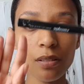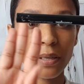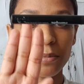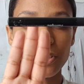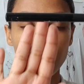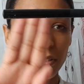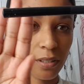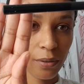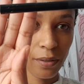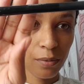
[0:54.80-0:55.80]
I'm just going to go
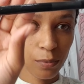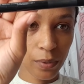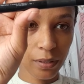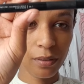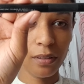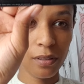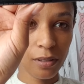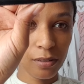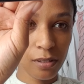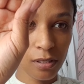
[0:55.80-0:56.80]
in with the
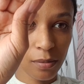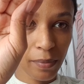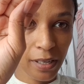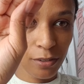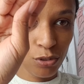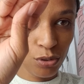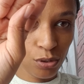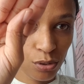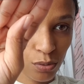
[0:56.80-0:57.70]
smudge.